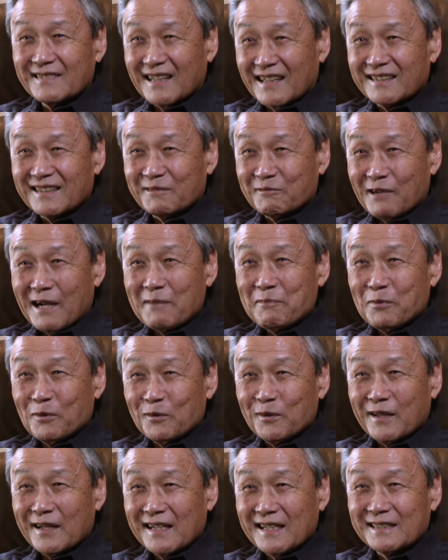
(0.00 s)
at the ripe
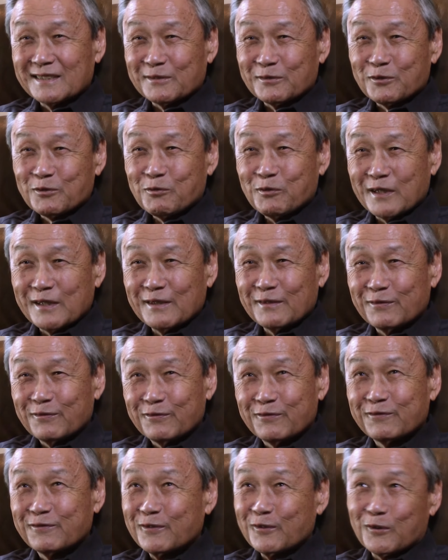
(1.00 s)
old age of
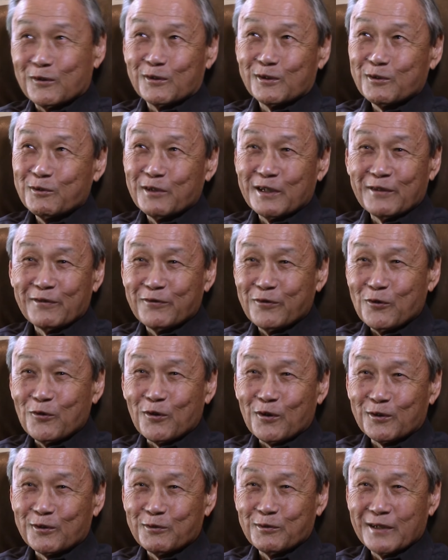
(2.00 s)
24,
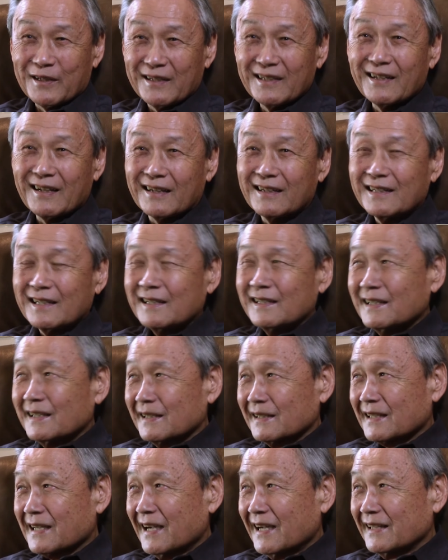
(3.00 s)
20, yeah,
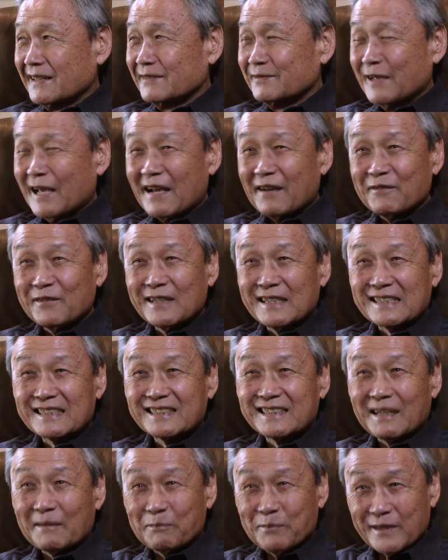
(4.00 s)
kind of having to
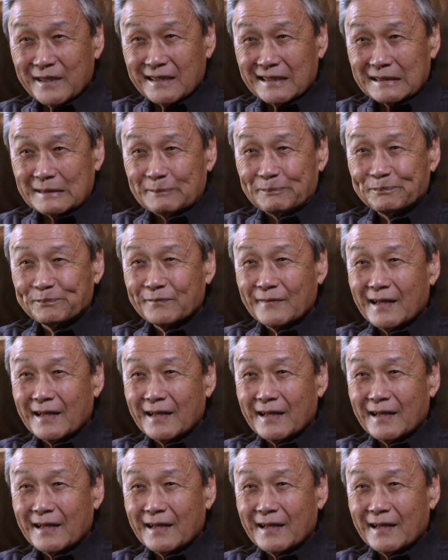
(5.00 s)
step in.